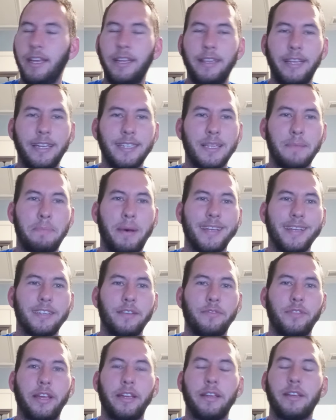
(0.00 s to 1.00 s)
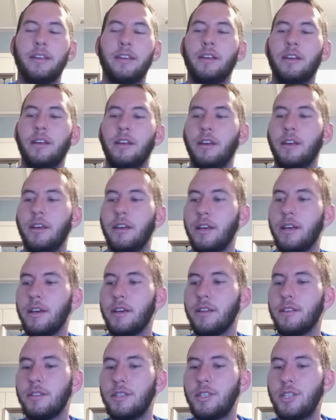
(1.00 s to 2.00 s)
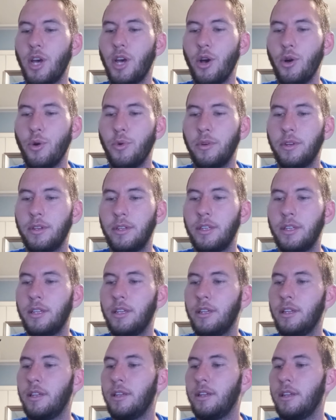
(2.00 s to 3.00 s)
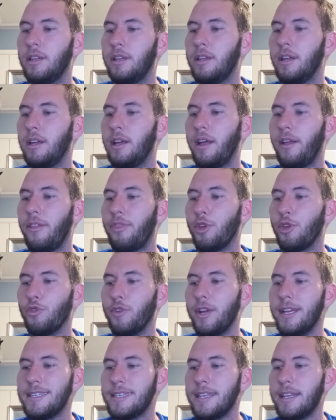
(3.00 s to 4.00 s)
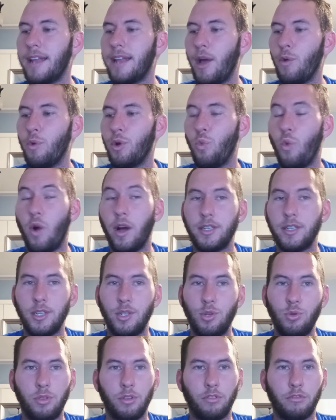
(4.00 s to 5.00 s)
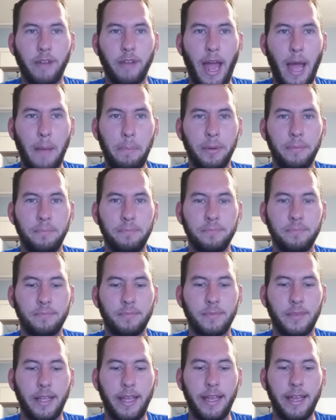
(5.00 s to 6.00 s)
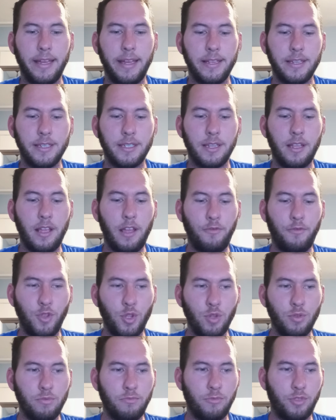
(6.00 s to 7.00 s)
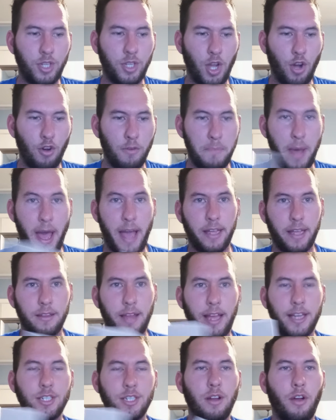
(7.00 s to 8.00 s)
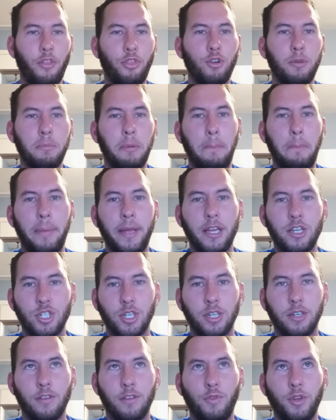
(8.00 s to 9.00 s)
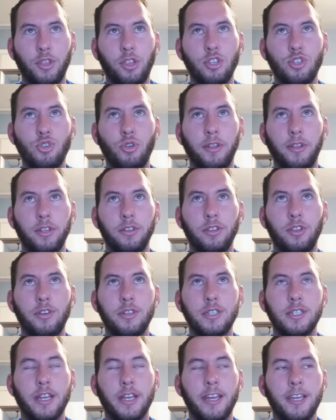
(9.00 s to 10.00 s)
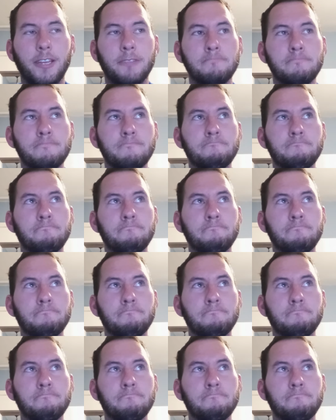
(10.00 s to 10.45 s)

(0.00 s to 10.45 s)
And that's the positive thing. So the reason I would want to do the wrap is if you go back, actually, I'll throw up a picture of what the trailer looks like